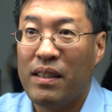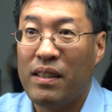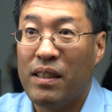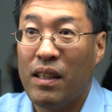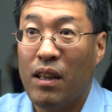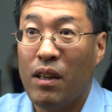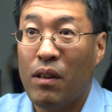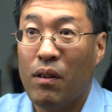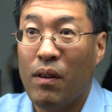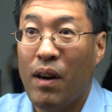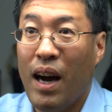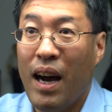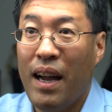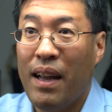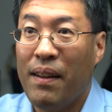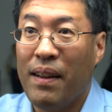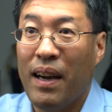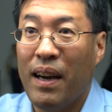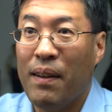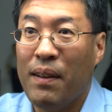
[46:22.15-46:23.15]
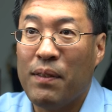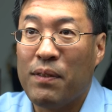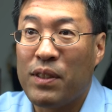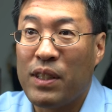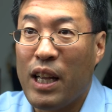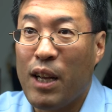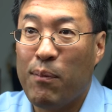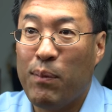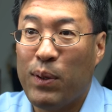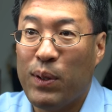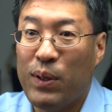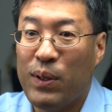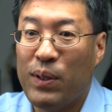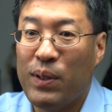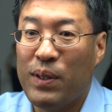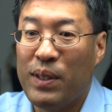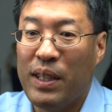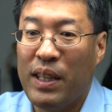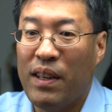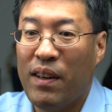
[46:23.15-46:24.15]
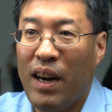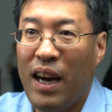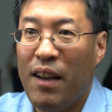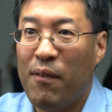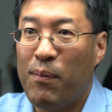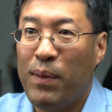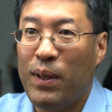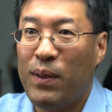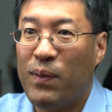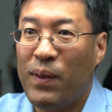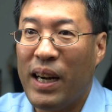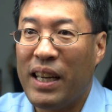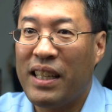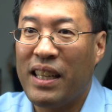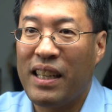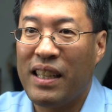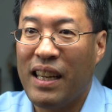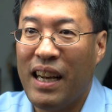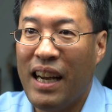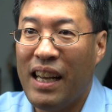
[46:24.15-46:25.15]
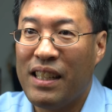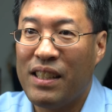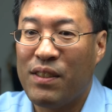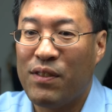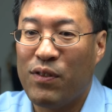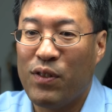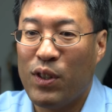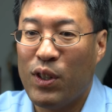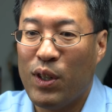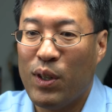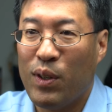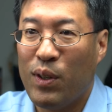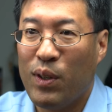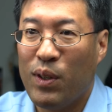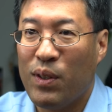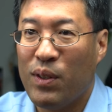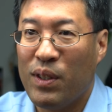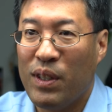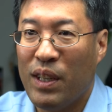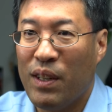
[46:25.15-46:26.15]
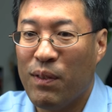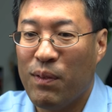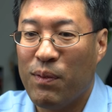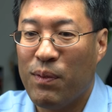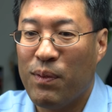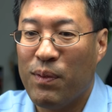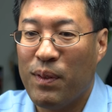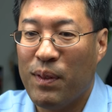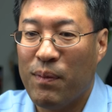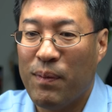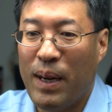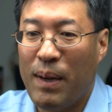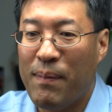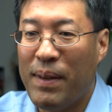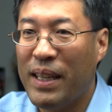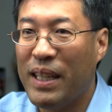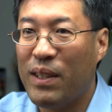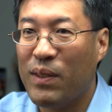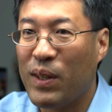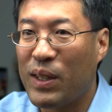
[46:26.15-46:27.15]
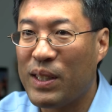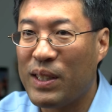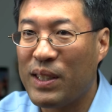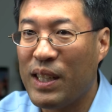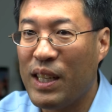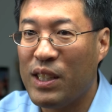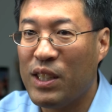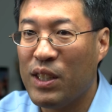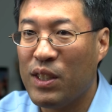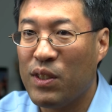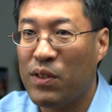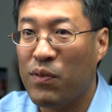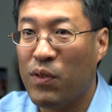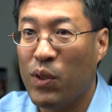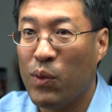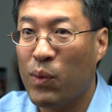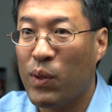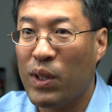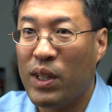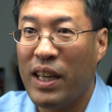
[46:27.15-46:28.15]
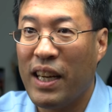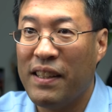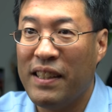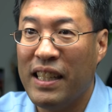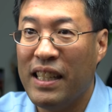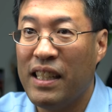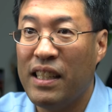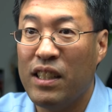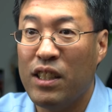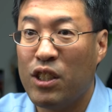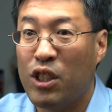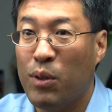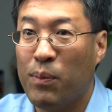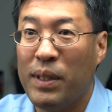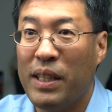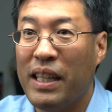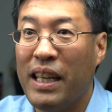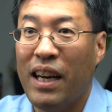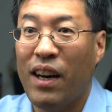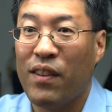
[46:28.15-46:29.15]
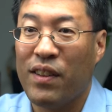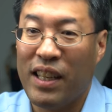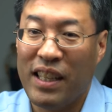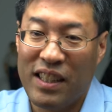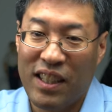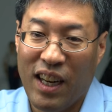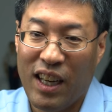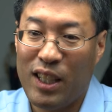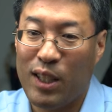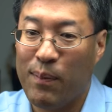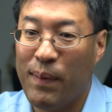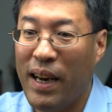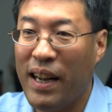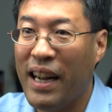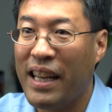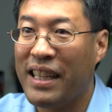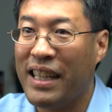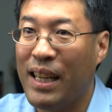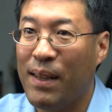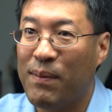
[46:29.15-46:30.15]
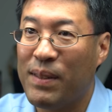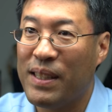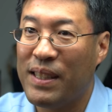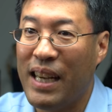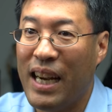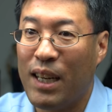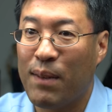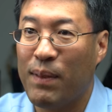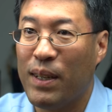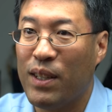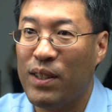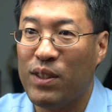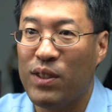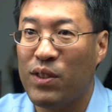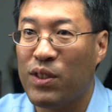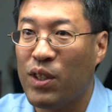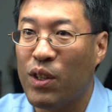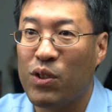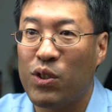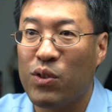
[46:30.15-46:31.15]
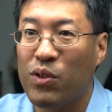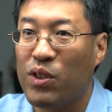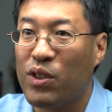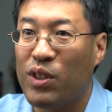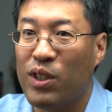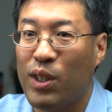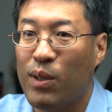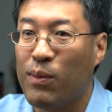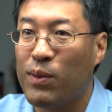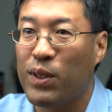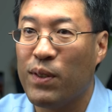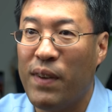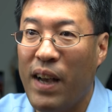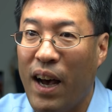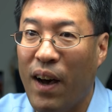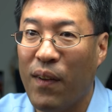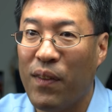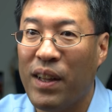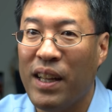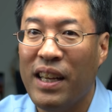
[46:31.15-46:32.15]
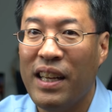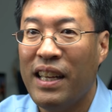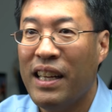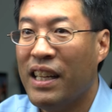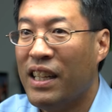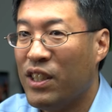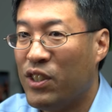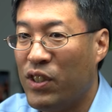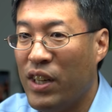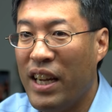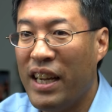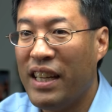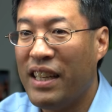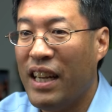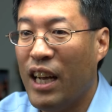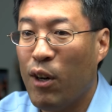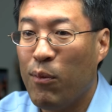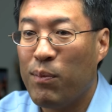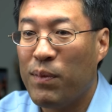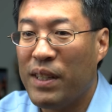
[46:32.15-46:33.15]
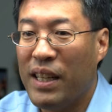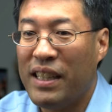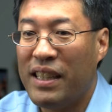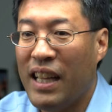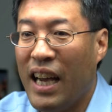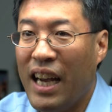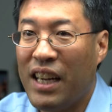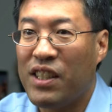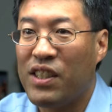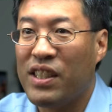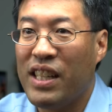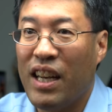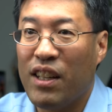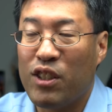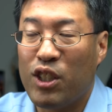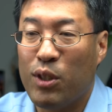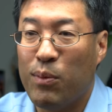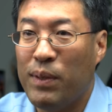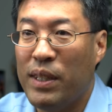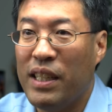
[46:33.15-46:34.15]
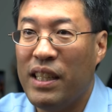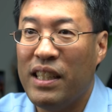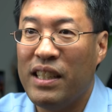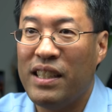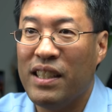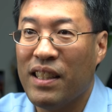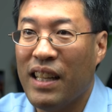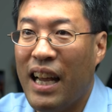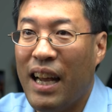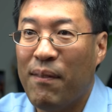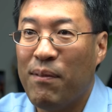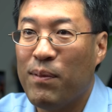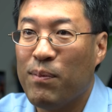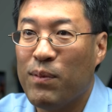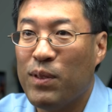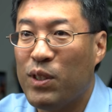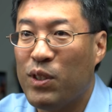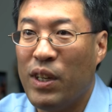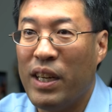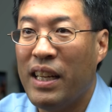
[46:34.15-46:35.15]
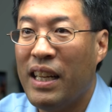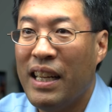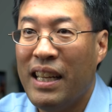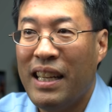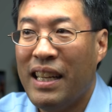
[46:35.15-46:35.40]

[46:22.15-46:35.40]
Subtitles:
So I, for example, you know, I've been recognized for, you know, by many organizations for the work I did in community health. I talked about, I came to Sacramento to do social determinants of health, train, help get doctors out in the community to have them train.